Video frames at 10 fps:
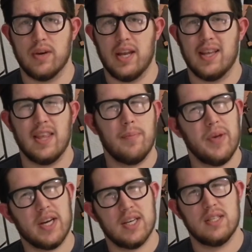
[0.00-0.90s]
way, and I think
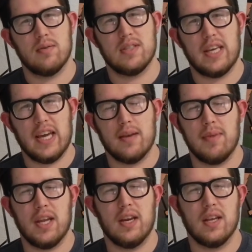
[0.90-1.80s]
because it was
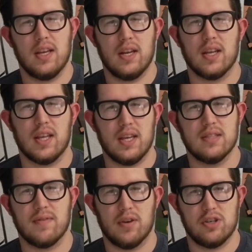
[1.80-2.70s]
animated and in a
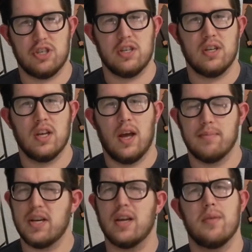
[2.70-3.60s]
kid's version,
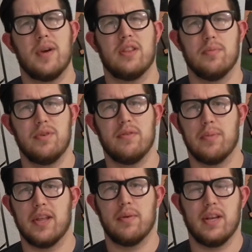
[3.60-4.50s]
I'm talking about the movie,
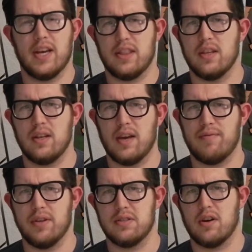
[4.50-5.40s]
by the way, not the
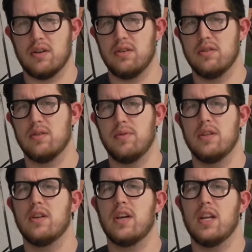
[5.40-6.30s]
Netflix cartoon, so when
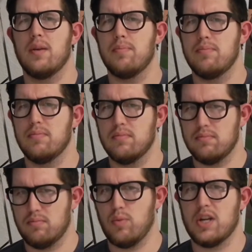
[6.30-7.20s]
you look it up,
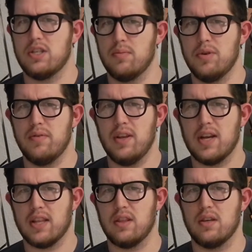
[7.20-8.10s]
watch the movie,
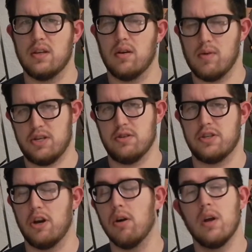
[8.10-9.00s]
not the original
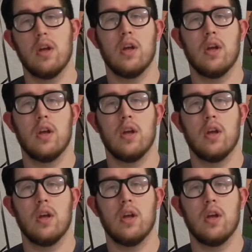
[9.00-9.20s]
show.